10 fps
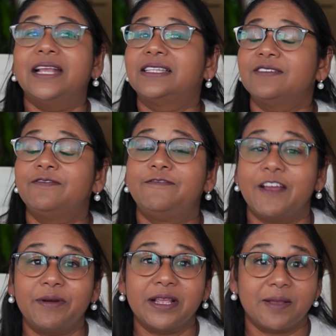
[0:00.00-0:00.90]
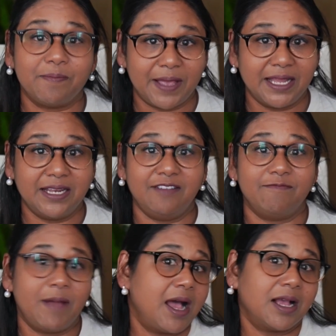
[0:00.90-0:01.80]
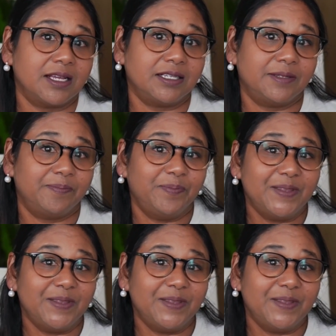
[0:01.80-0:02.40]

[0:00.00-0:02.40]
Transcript: It's a very competitive market.